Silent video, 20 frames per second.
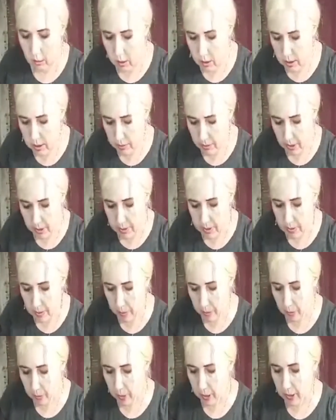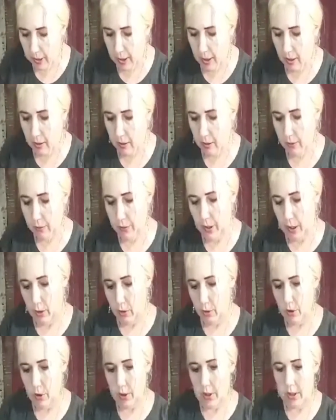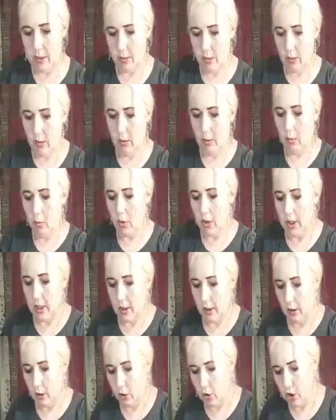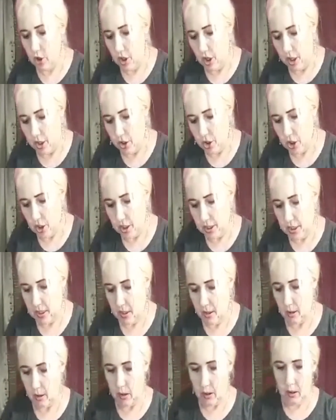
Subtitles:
Sometimes people buy flowers, mostly corsages,